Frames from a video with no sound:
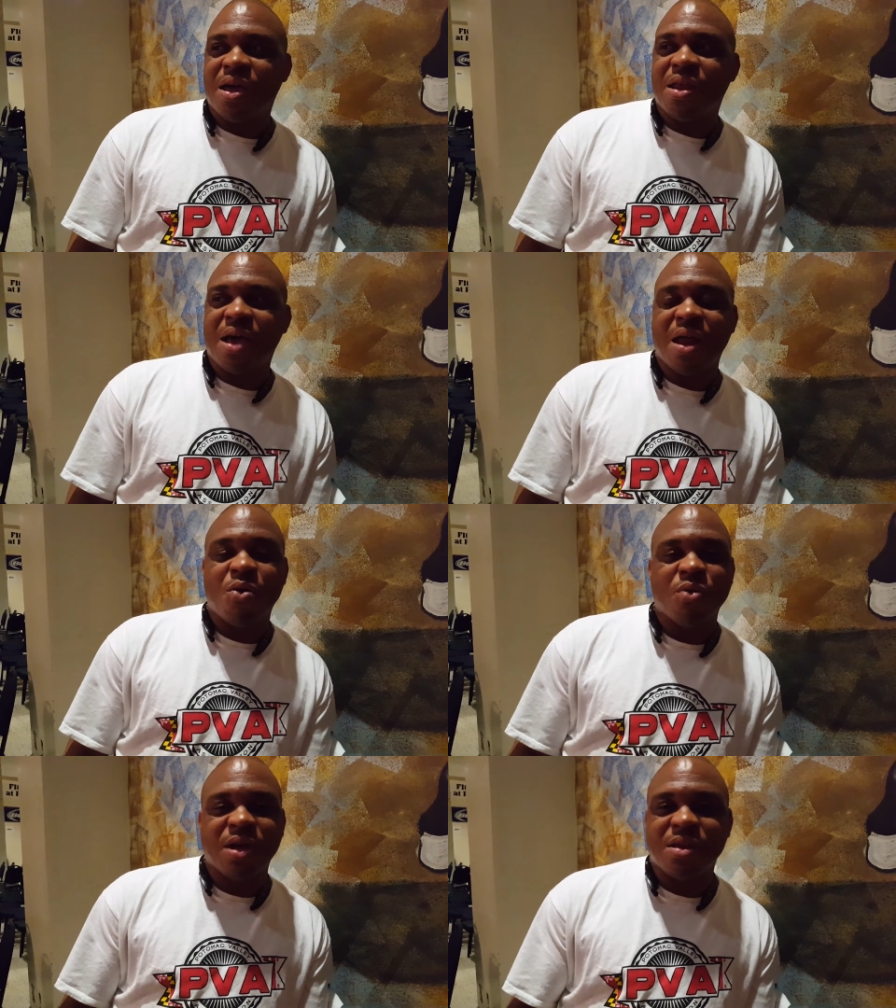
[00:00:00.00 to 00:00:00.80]
And I
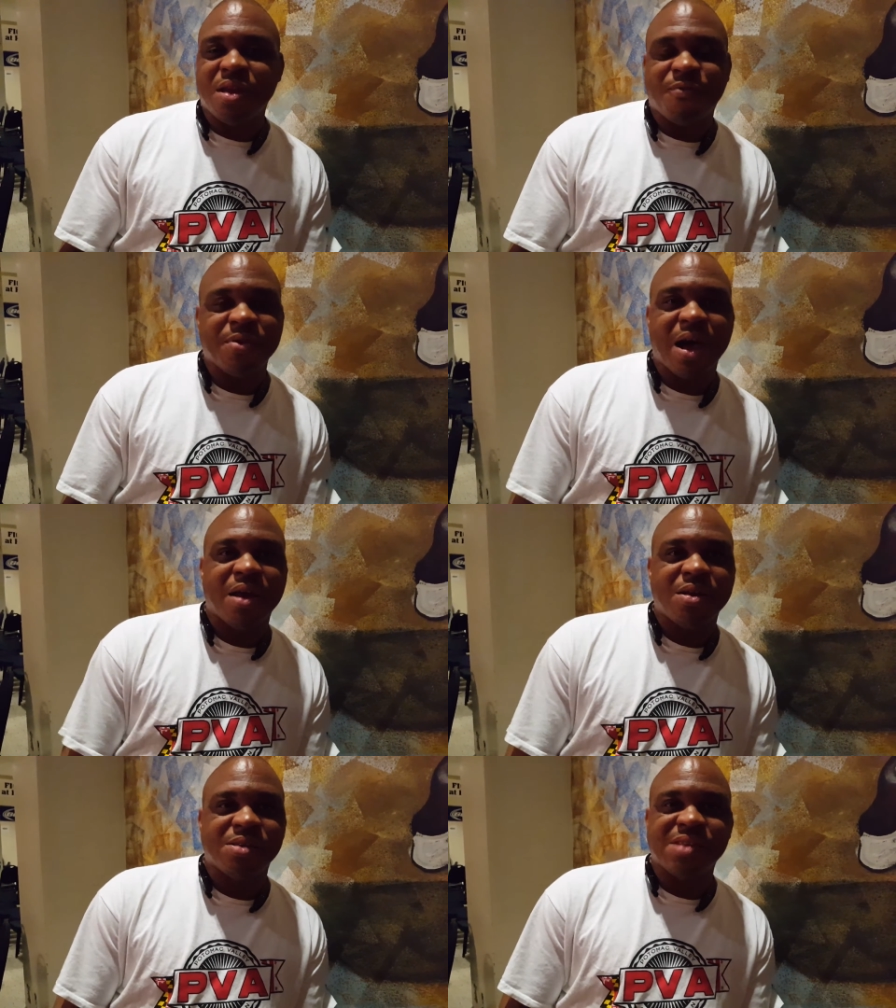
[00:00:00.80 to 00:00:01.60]
don't get nothing
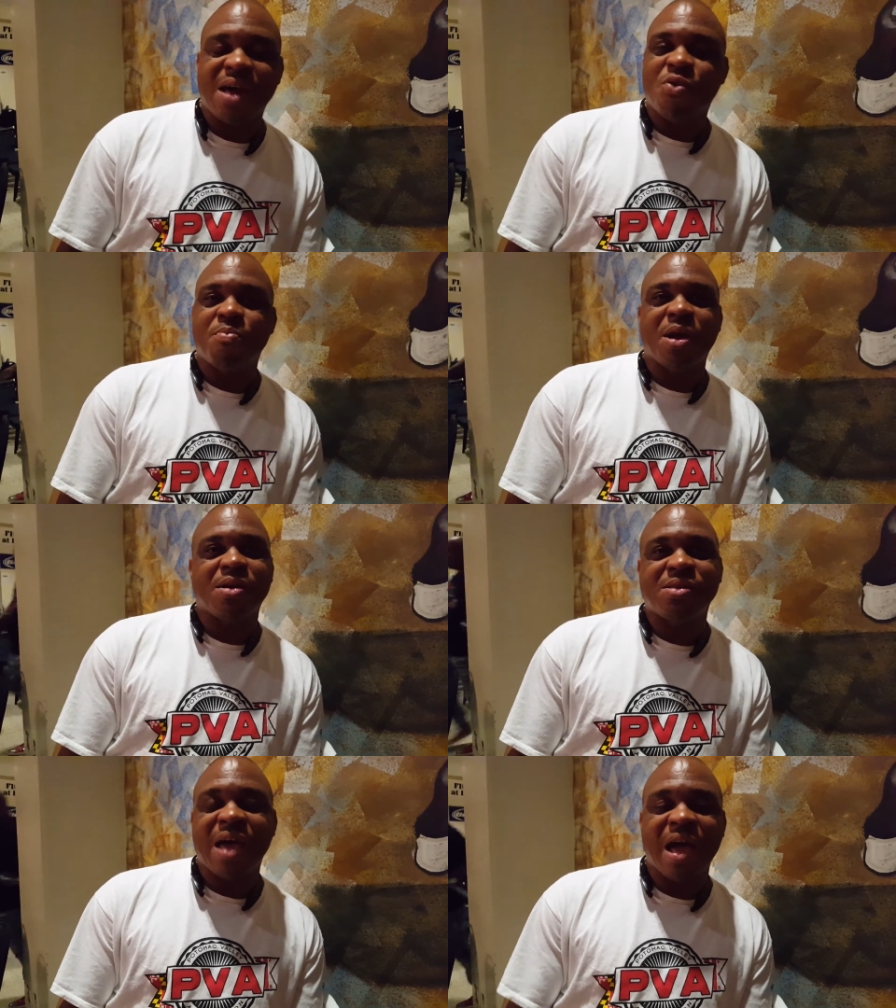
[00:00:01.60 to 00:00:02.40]
out of this. I don't make
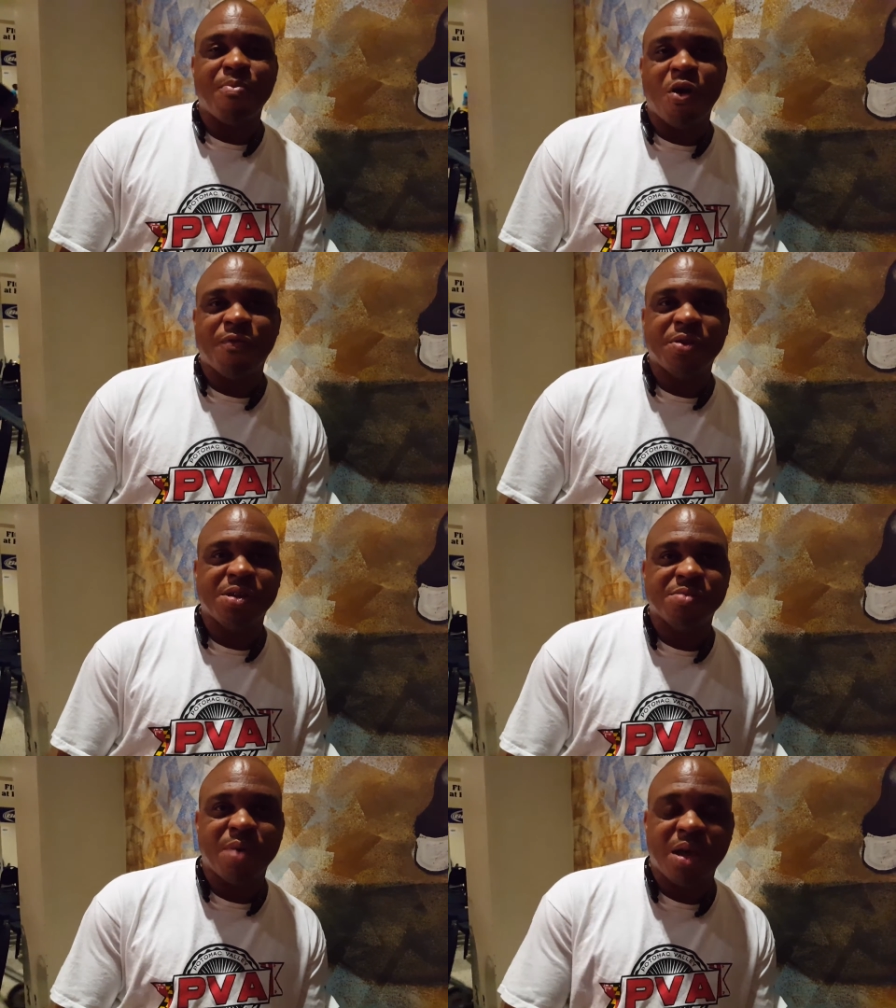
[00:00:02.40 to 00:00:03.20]
a dime off of
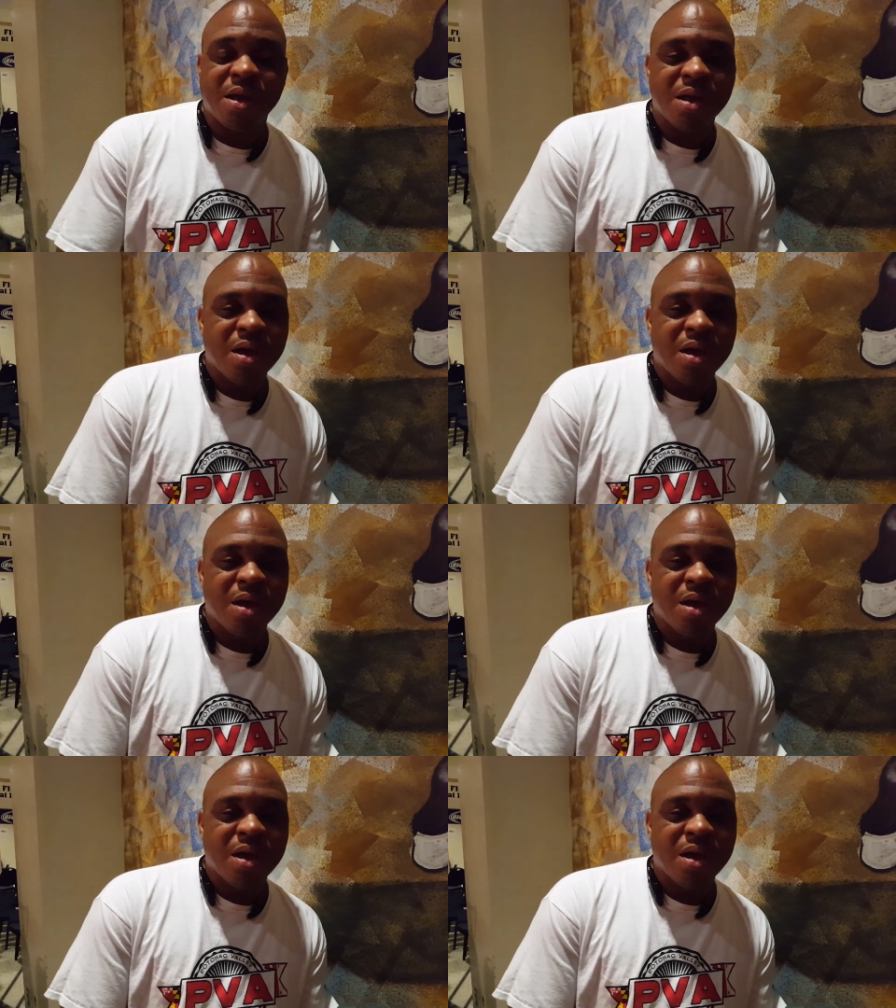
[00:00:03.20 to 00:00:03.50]
this, man.